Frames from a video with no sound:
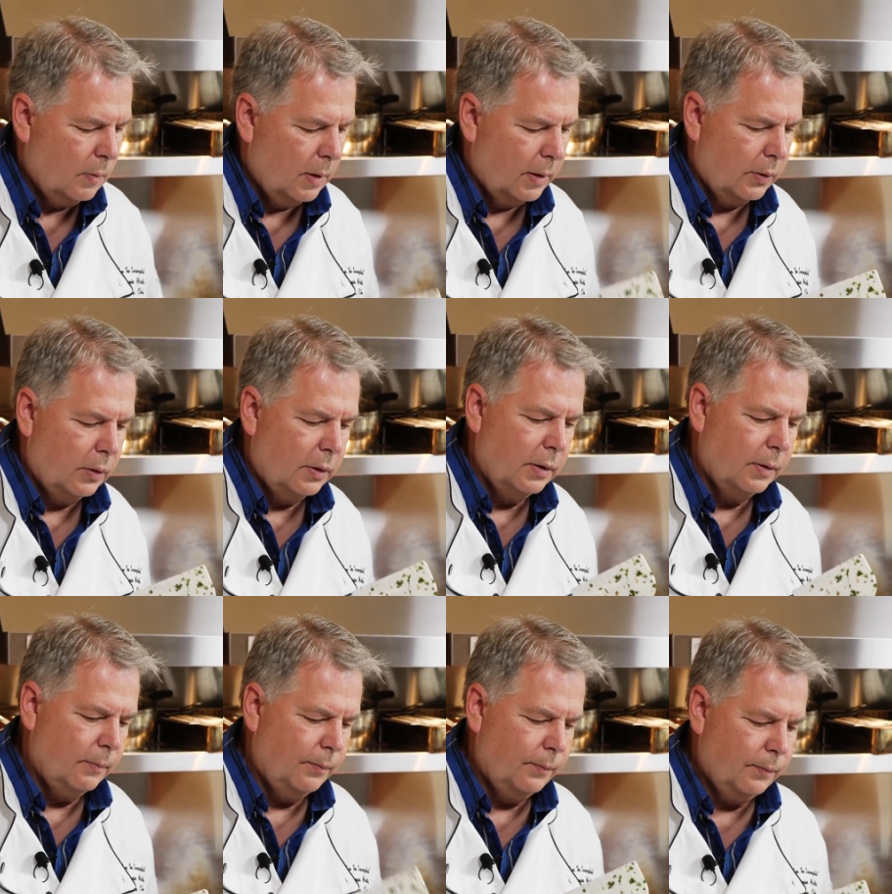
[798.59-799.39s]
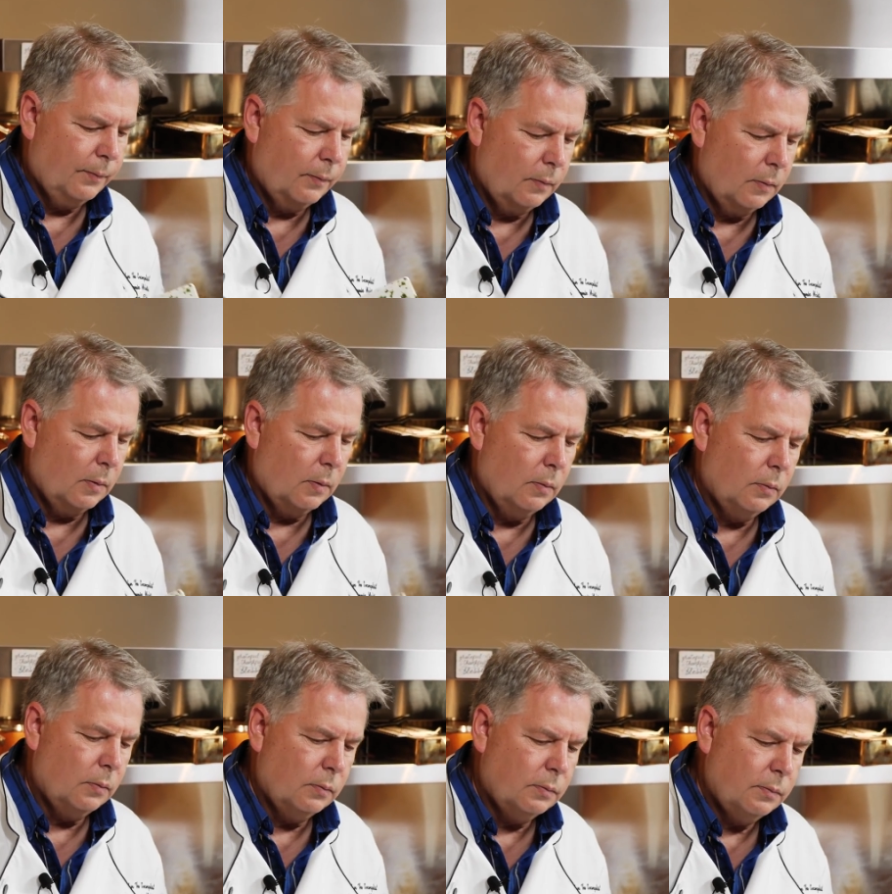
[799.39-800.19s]
I'm going to
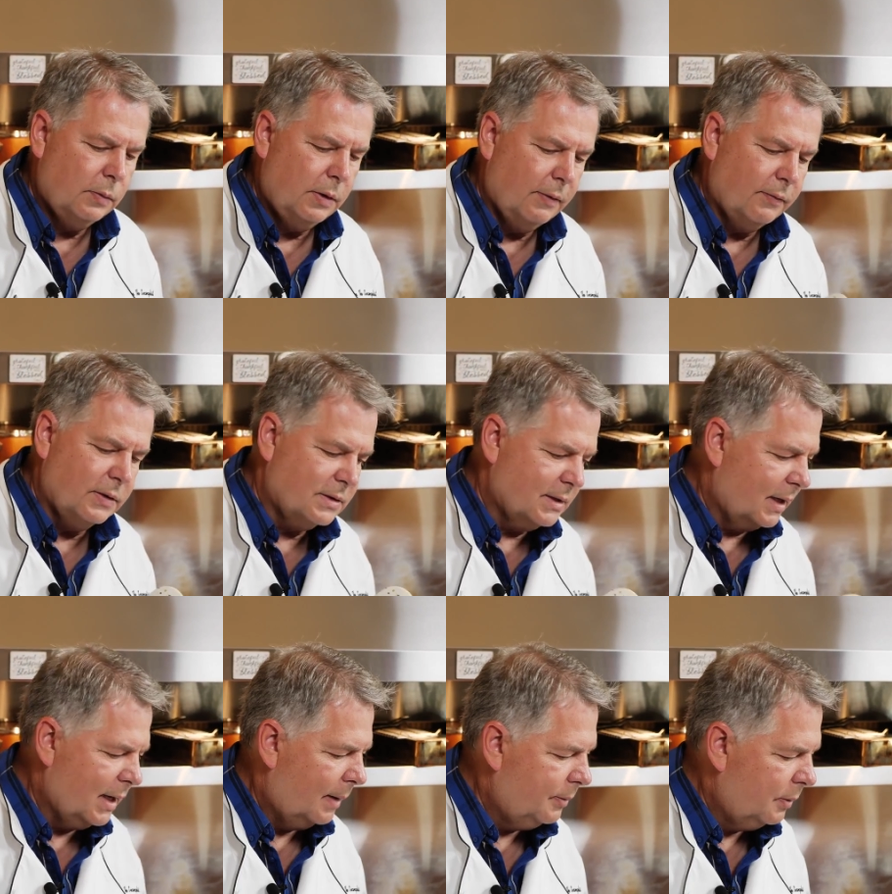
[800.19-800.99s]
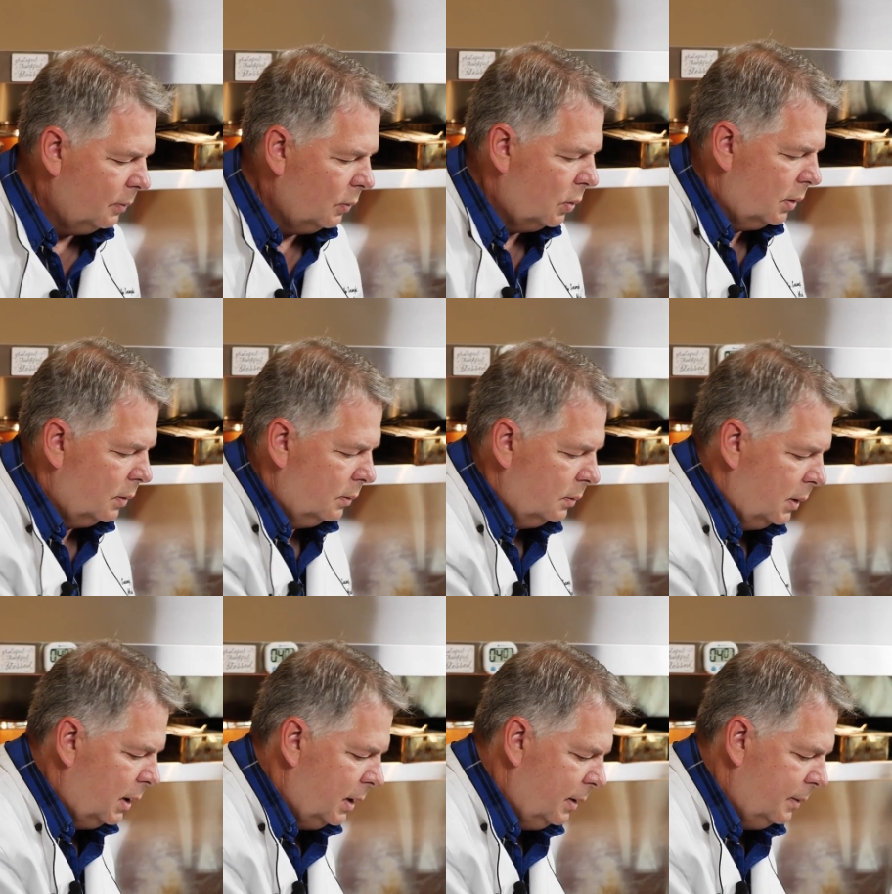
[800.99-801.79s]
give this a couple
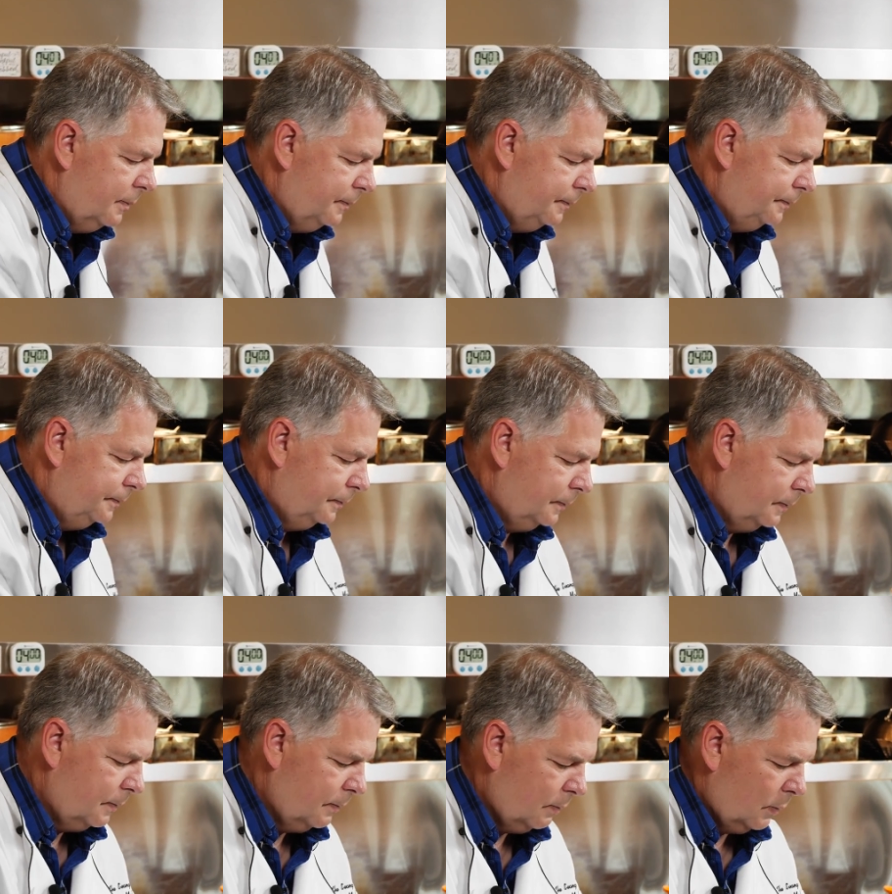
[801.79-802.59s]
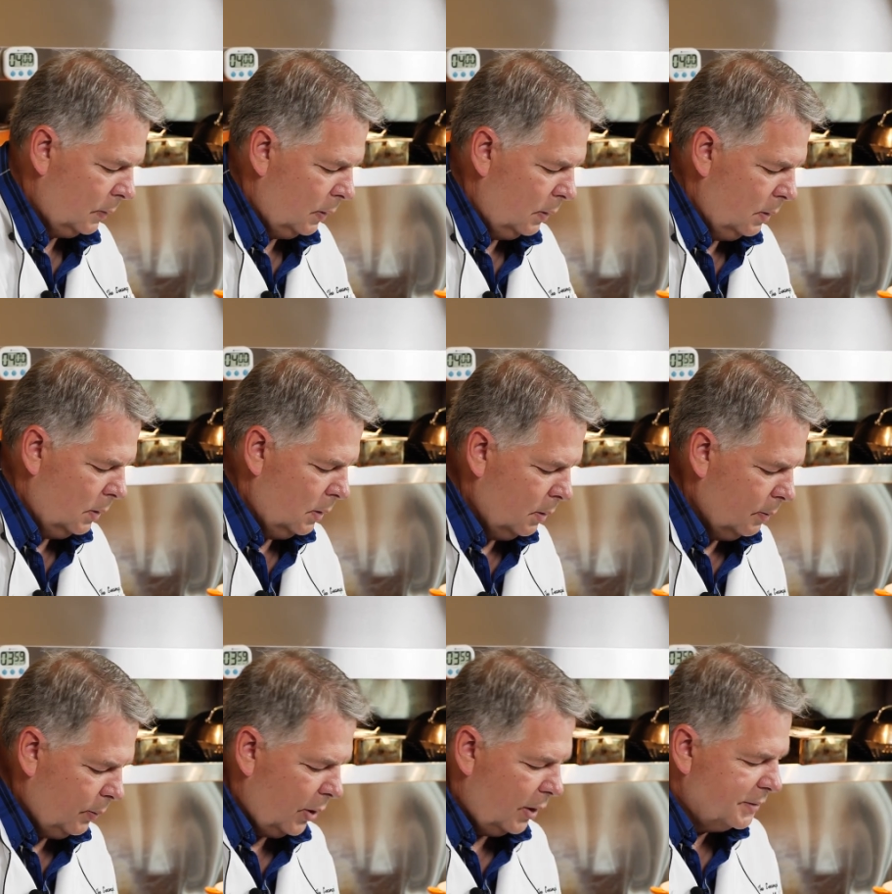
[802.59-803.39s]
more
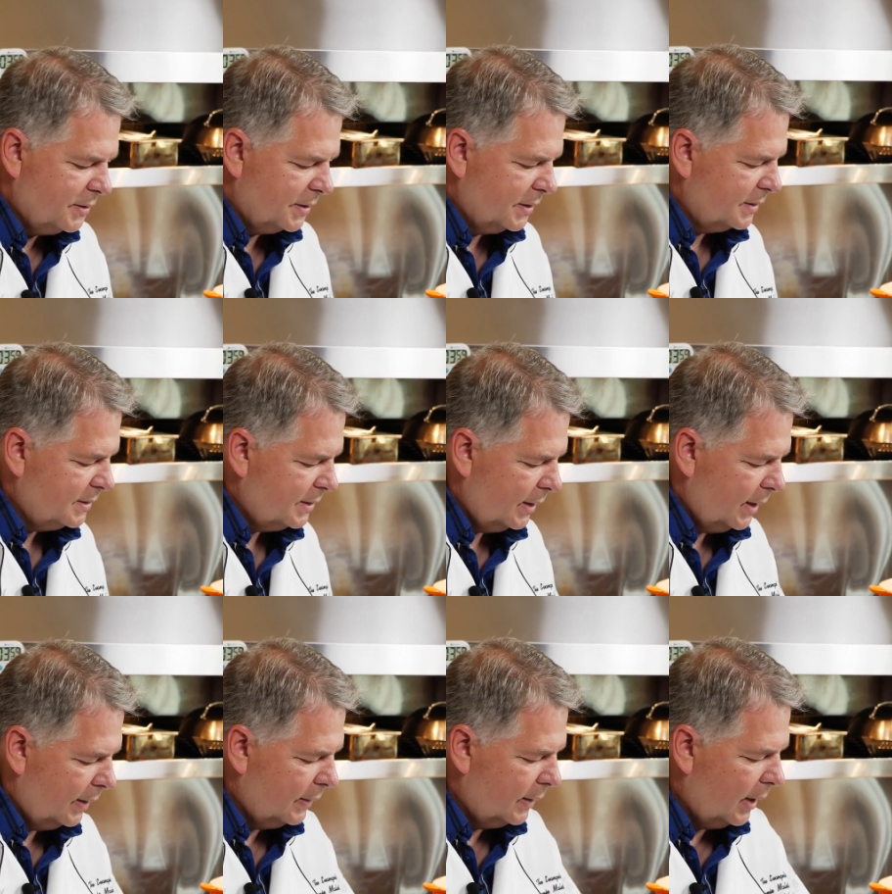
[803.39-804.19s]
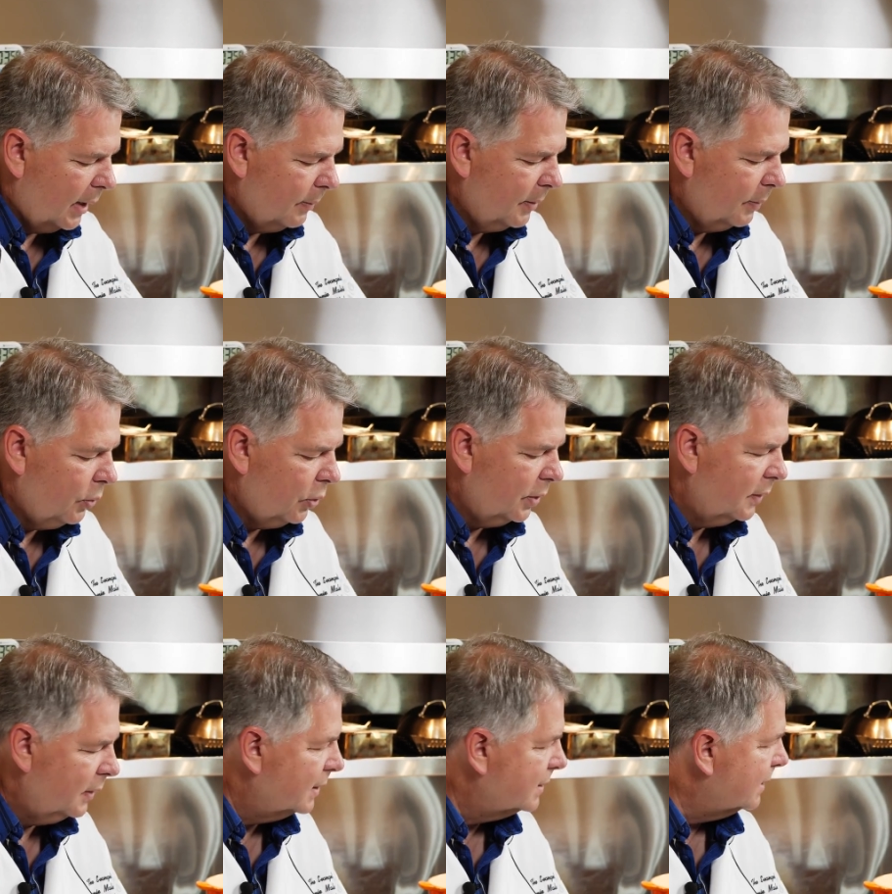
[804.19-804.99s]
pulses, and then I'll be
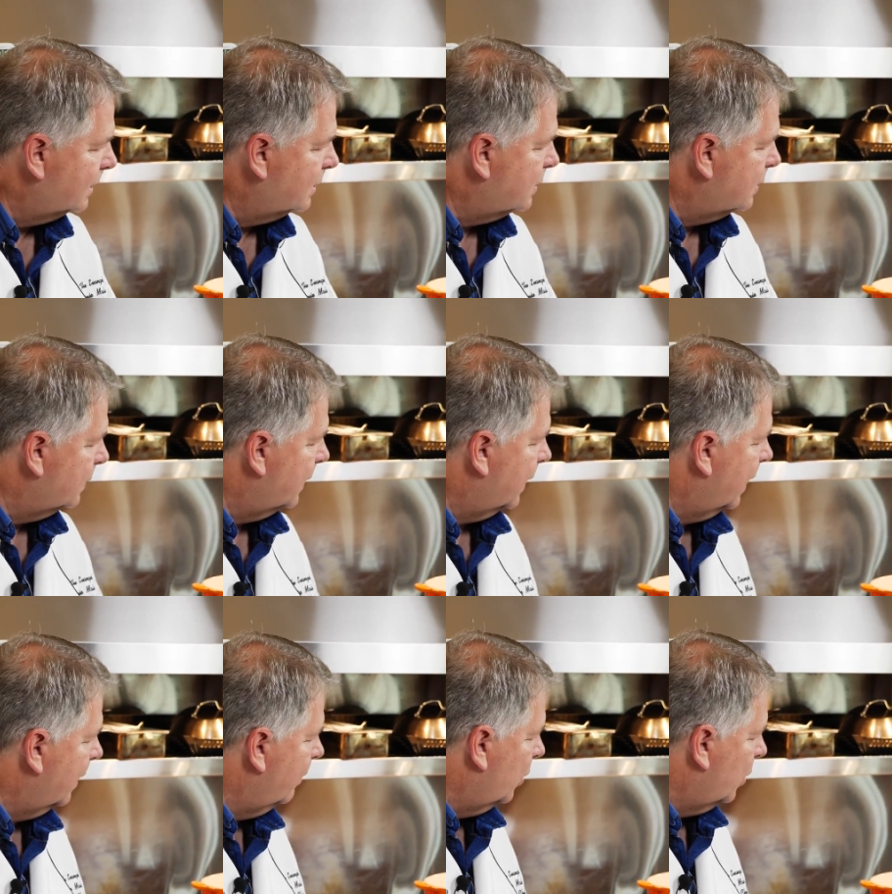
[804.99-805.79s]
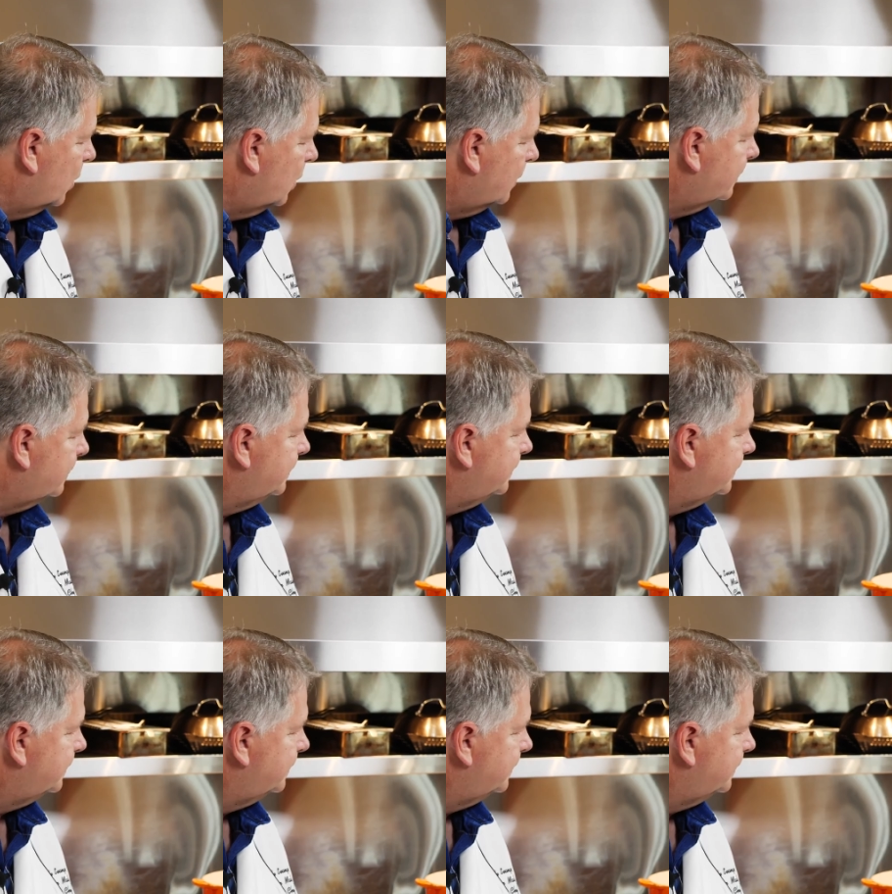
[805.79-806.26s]
putting this into a bowl.